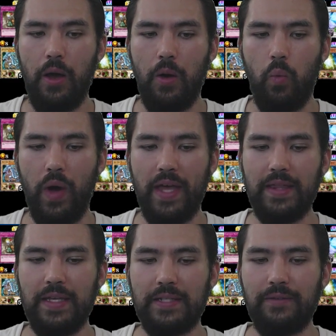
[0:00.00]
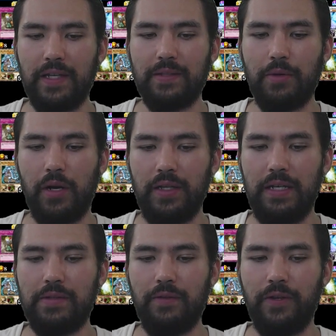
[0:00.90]
When this face-up card
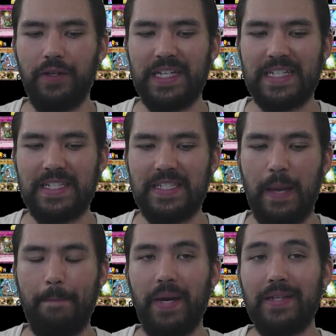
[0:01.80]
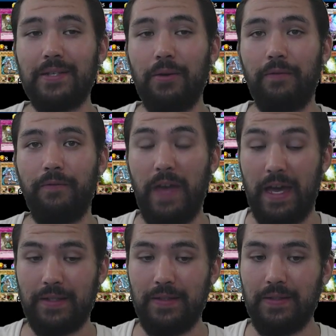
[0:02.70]
leaves the field, except by its own
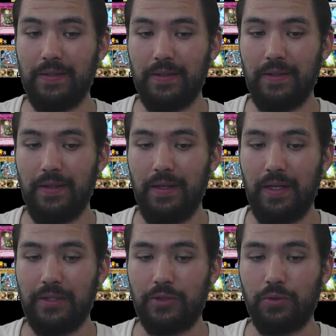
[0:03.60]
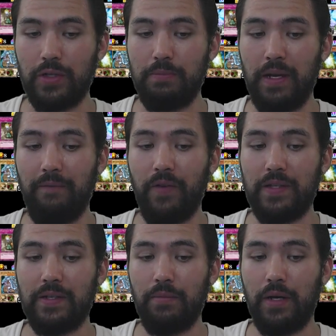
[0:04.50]
effect. Destroy as many
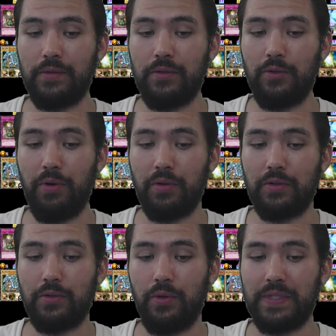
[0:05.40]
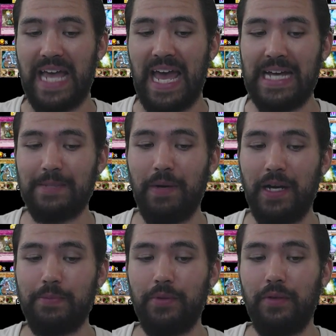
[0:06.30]
face-up monsters your opponent controls as
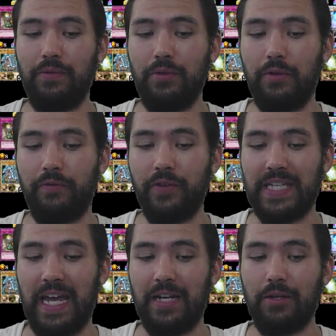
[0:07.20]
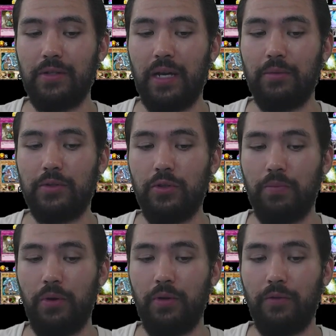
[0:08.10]
possible, and if you do, inflict 800 damage to your
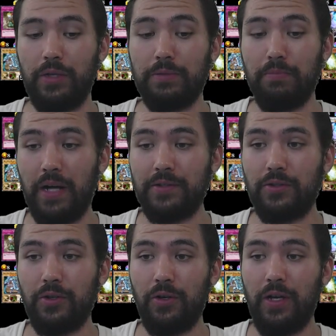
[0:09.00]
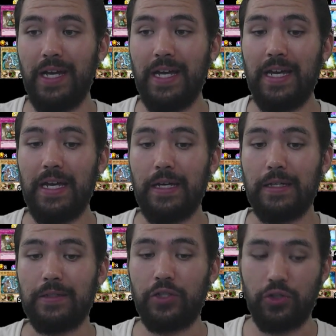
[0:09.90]
opponent for each monster
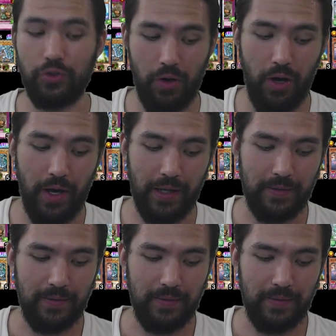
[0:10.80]
destroyed.